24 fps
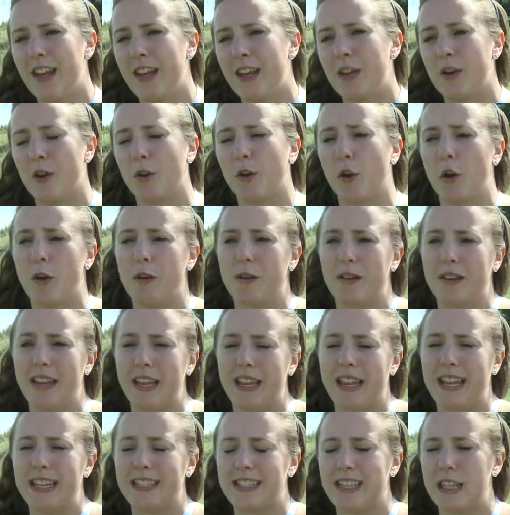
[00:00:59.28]
you know, go and
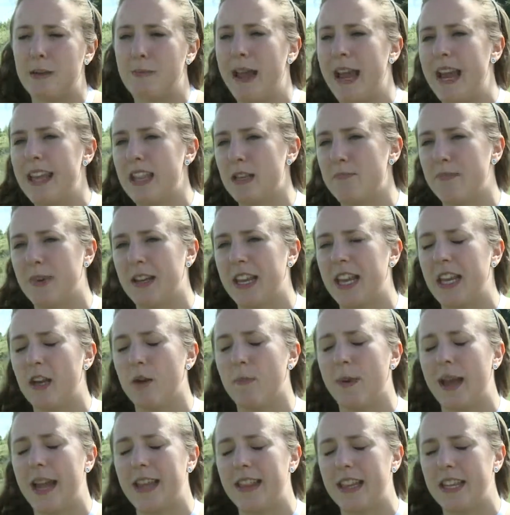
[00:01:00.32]
easily pay in the money or pay in